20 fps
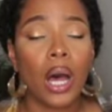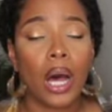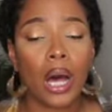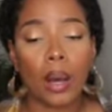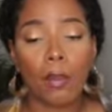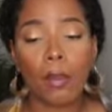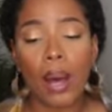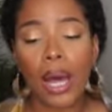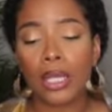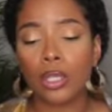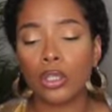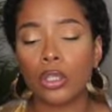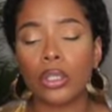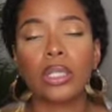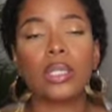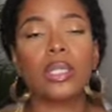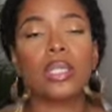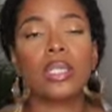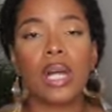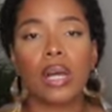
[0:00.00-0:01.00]
I
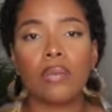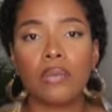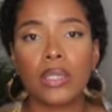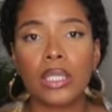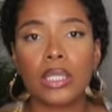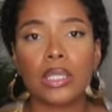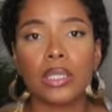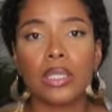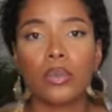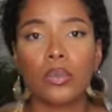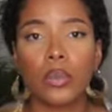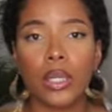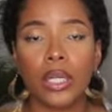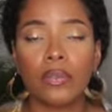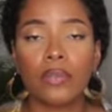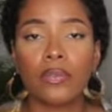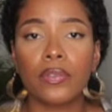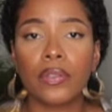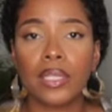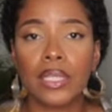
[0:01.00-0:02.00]
look, because obviously
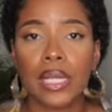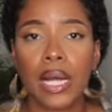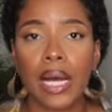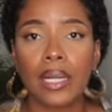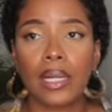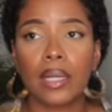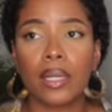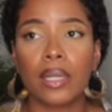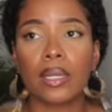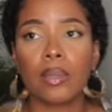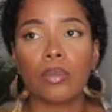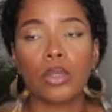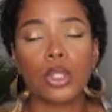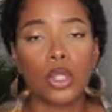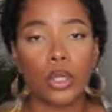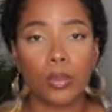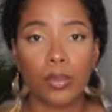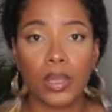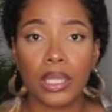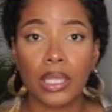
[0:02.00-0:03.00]
working for Zara, and I'm
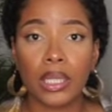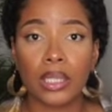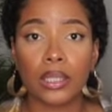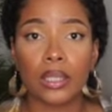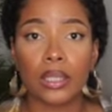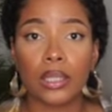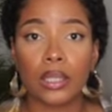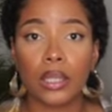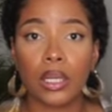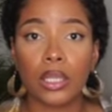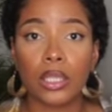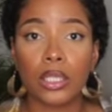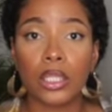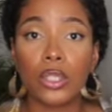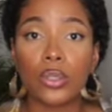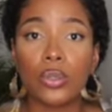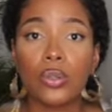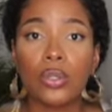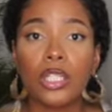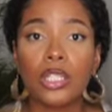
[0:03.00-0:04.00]
sure many other
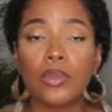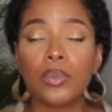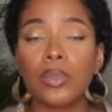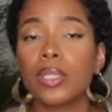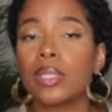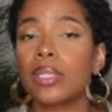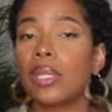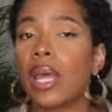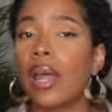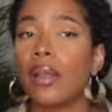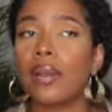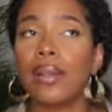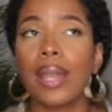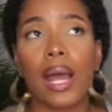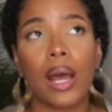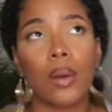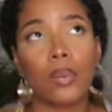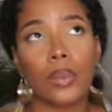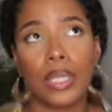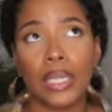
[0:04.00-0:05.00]
stores, because
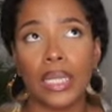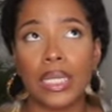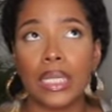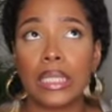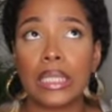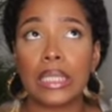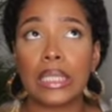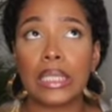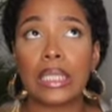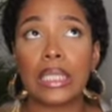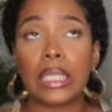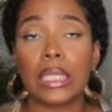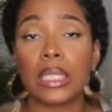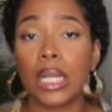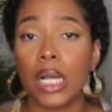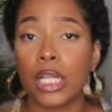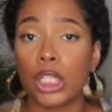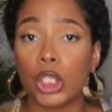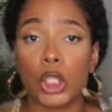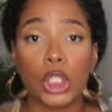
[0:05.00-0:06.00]
nowadays
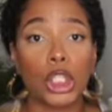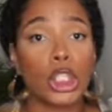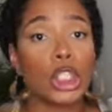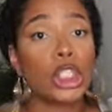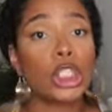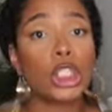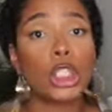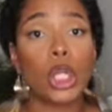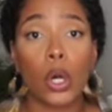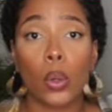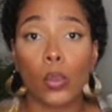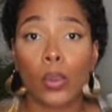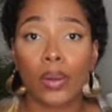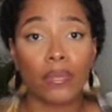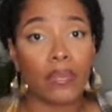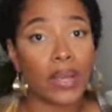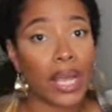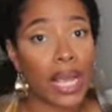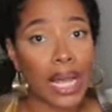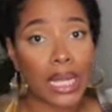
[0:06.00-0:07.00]
technology is so
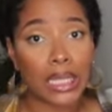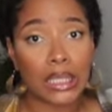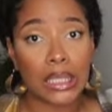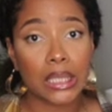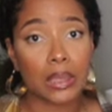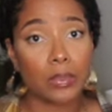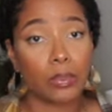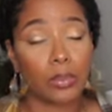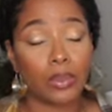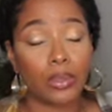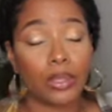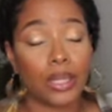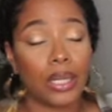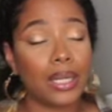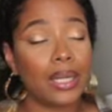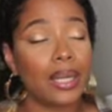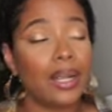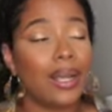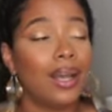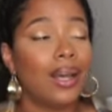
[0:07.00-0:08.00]
advanced,
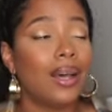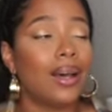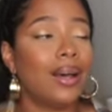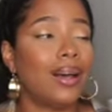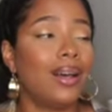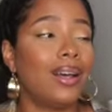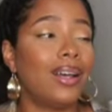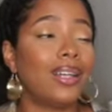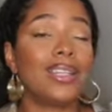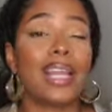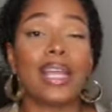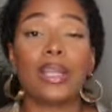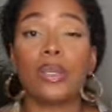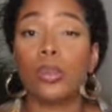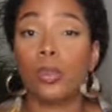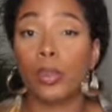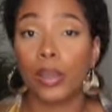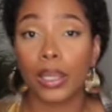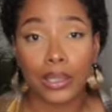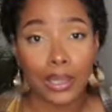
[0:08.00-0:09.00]
boy, that you
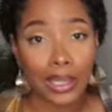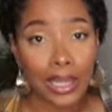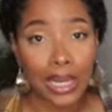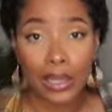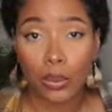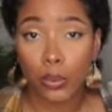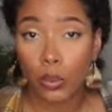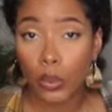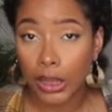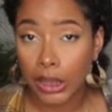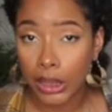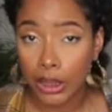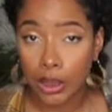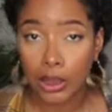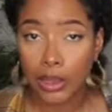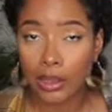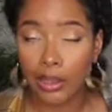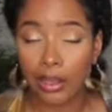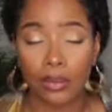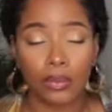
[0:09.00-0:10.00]
barely got to work
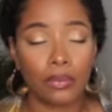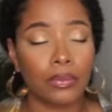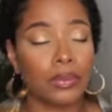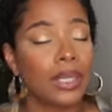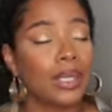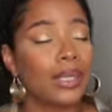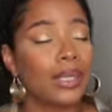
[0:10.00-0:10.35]
yourself.